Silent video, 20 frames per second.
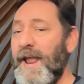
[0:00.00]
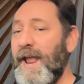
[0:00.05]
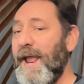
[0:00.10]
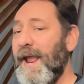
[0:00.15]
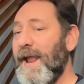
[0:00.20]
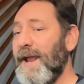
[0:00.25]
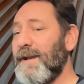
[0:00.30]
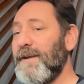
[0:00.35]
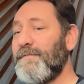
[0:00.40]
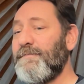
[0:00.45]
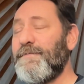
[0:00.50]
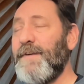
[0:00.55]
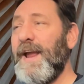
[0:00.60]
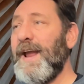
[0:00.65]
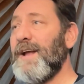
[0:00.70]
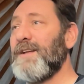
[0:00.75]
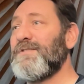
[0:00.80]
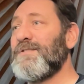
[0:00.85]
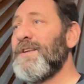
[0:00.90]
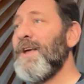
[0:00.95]
in
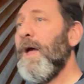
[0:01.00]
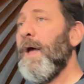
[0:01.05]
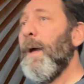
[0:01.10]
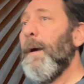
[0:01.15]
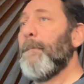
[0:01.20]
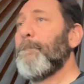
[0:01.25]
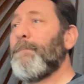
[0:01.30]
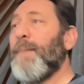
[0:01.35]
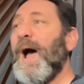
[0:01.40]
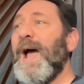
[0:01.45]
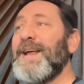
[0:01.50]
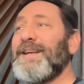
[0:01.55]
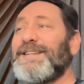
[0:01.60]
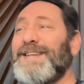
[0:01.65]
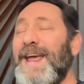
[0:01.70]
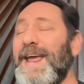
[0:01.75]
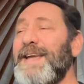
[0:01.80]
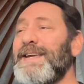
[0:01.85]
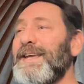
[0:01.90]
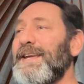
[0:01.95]
advance by
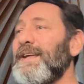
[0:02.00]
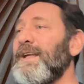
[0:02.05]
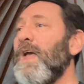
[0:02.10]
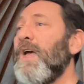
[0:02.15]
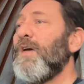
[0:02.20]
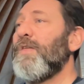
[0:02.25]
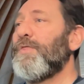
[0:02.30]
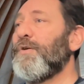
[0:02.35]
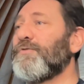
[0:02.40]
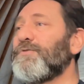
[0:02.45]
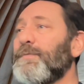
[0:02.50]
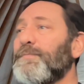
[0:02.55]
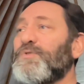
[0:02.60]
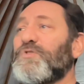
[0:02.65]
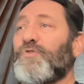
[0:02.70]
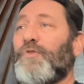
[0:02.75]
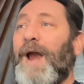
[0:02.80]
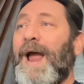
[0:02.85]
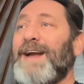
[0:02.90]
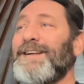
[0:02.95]
taking those
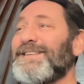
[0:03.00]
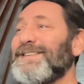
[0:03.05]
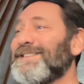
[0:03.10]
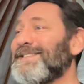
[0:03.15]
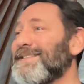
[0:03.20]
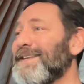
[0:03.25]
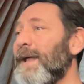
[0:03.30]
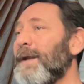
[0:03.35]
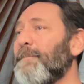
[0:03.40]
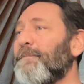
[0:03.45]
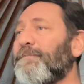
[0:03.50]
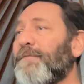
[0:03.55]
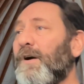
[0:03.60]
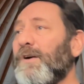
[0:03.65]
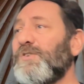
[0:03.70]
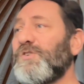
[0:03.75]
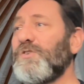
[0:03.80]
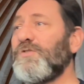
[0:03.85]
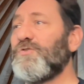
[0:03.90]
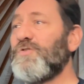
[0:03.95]
abstracted setup
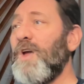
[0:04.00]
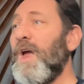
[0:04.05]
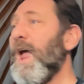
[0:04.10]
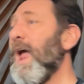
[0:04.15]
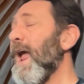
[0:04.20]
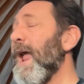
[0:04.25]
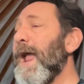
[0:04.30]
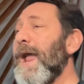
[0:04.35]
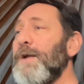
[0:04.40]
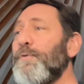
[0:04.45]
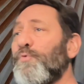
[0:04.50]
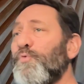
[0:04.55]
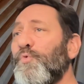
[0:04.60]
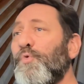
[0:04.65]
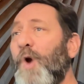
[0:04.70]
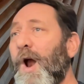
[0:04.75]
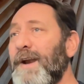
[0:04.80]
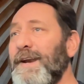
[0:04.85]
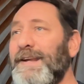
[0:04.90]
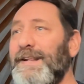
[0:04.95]
functions and
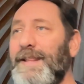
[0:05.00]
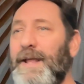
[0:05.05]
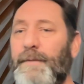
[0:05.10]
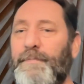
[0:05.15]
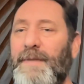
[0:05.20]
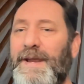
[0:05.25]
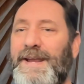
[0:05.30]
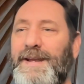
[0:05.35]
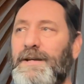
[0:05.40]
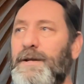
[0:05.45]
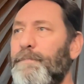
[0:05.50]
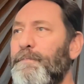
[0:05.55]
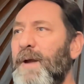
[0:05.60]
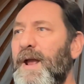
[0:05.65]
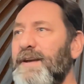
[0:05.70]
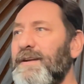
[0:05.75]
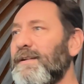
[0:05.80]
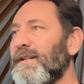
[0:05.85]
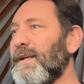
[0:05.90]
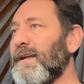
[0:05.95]
running them
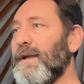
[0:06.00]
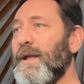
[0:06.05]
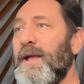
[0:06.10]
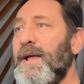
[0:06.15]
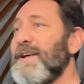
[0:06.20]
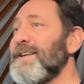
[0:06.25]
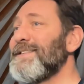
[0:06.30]
independently,